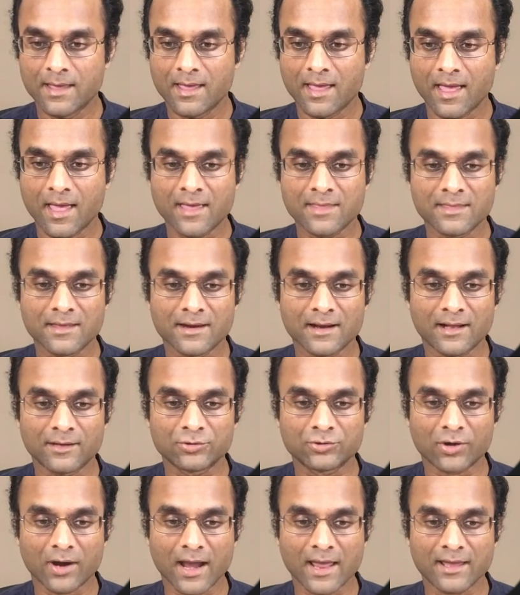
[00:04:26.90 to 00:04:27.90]
And then I'll
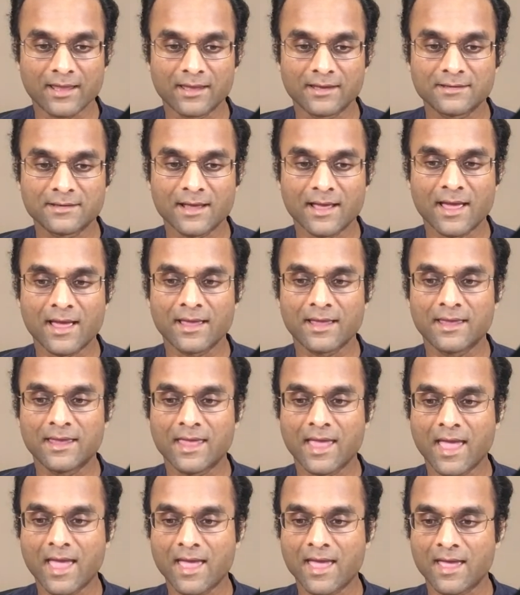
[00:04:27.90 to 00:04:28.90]
drag it
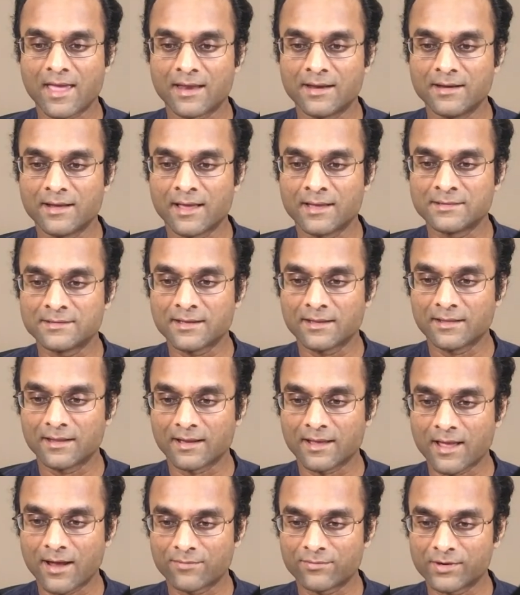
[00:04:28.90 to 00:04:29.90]
again until it
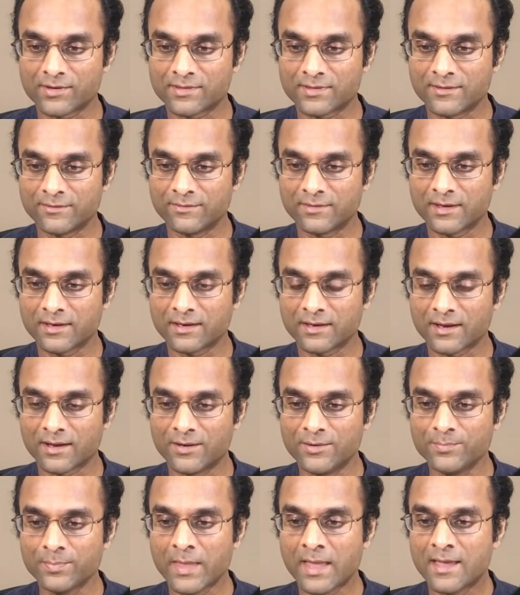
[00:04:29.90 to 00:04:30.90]
covers the
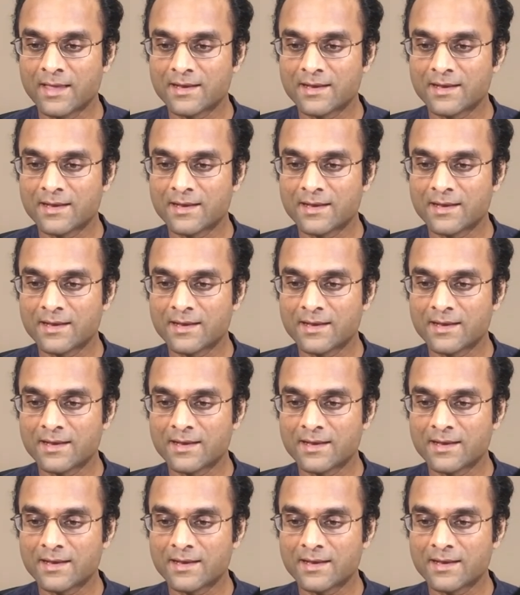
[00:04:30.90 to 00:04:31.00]
video.